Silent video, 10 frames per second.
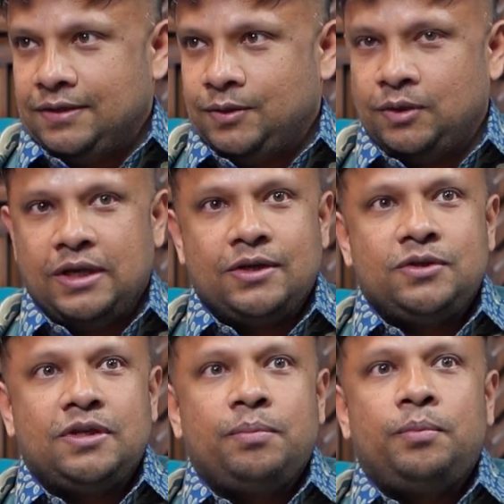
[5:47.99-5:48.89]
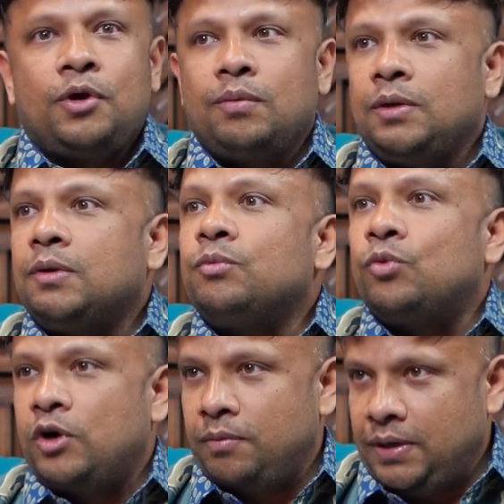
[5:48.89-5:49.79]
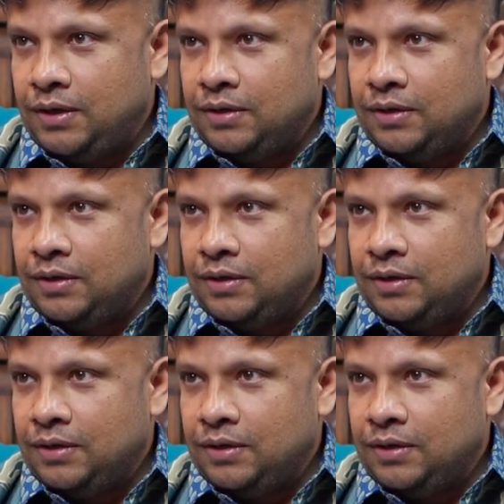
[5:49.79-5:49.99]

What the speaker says: So that's the problem of warming.